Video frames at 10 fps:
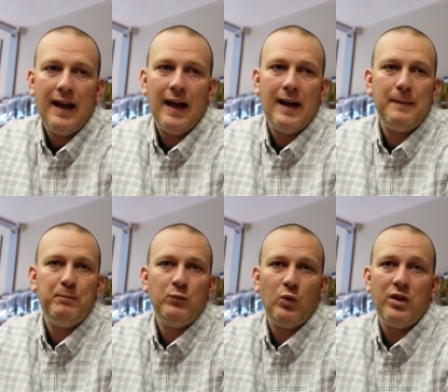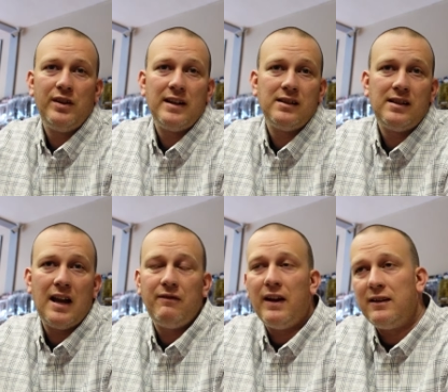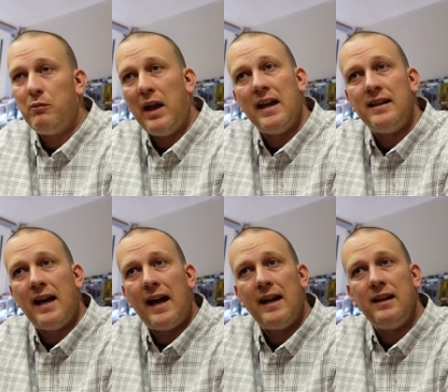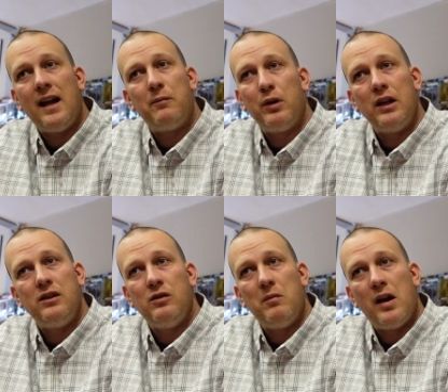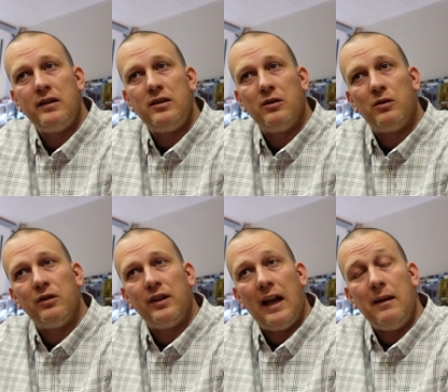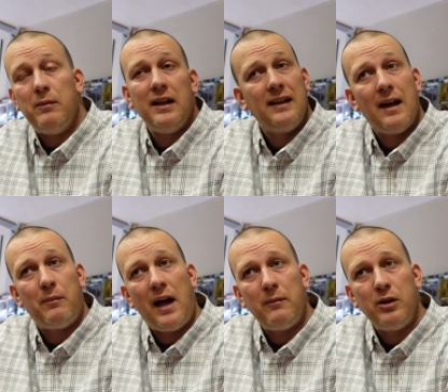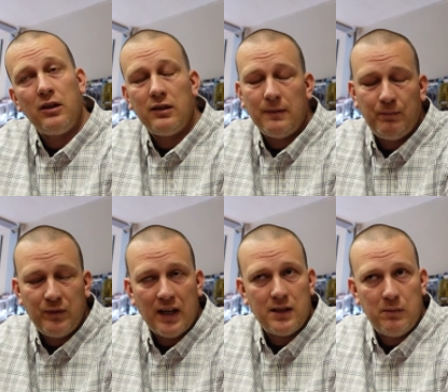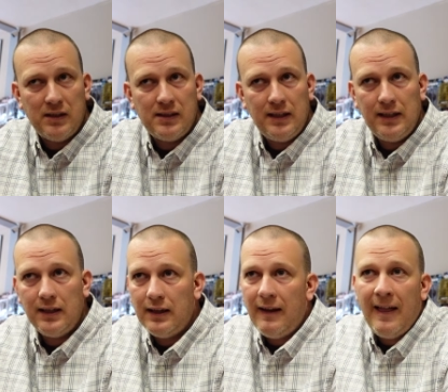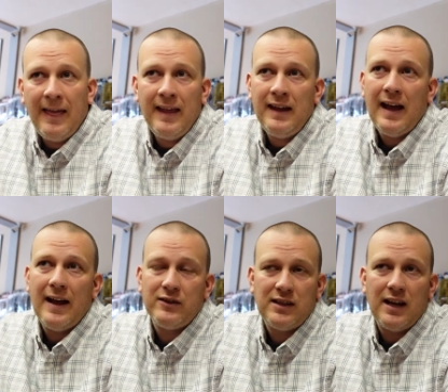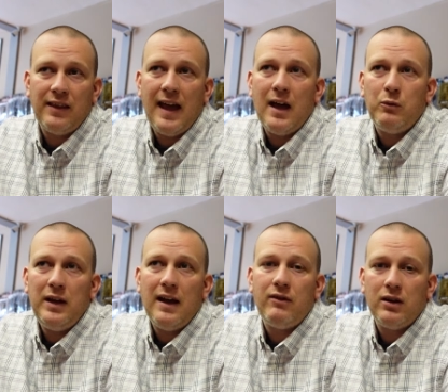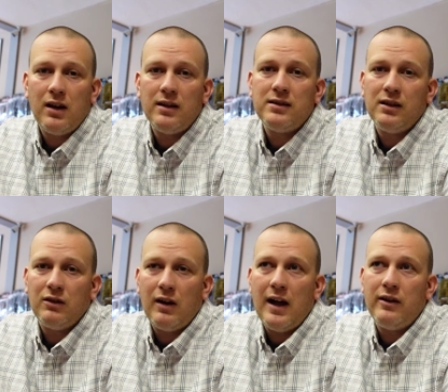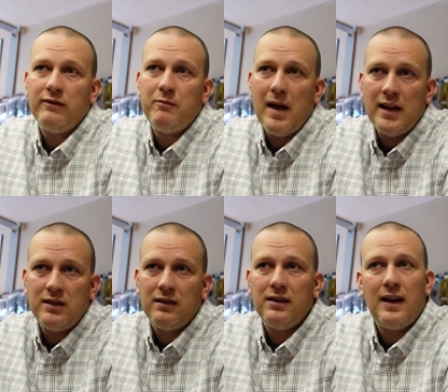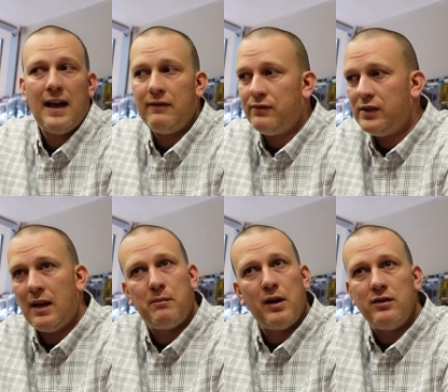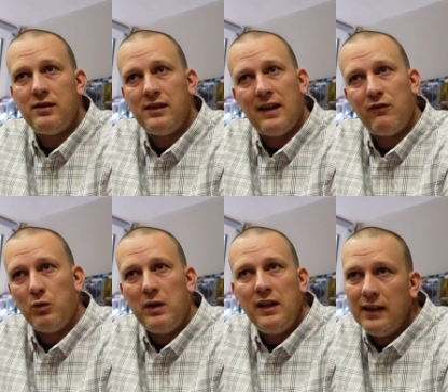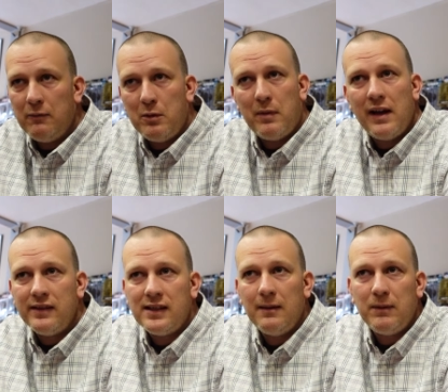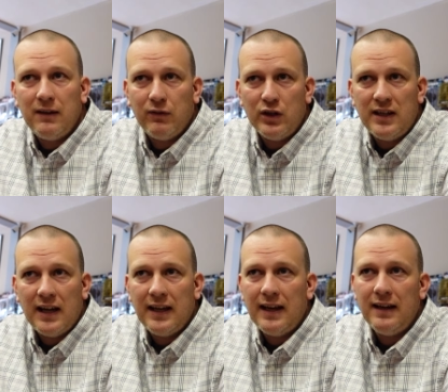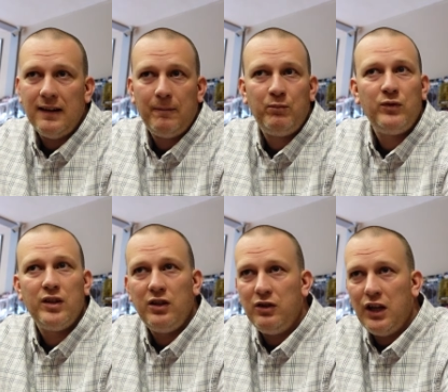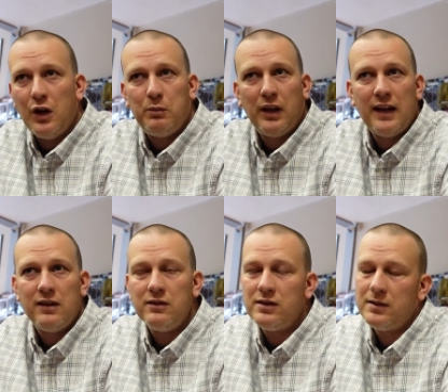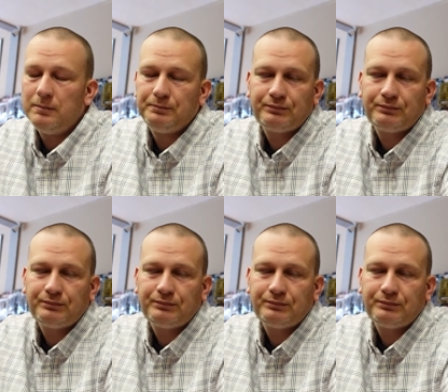Um, whether that's a side effect of Bandai not printing too much or the game being that popular, yet to be seen. Outside of that, we have our constant crowd of Magic that have set purchases every week. They've been buying the same thing for a decade. The Yu Gi Oh yeah. players,